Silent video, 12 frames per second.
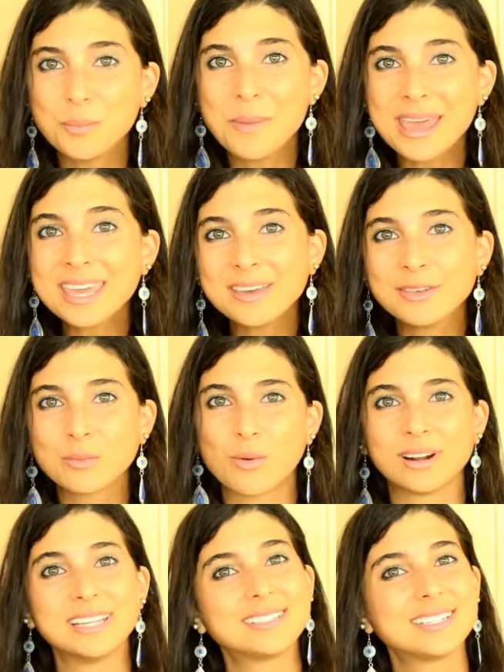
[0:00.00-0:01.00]
you may even
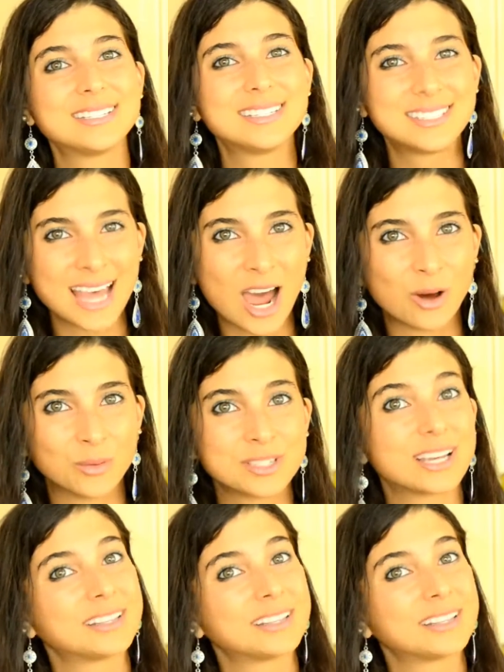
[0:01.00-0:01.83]
want it to sound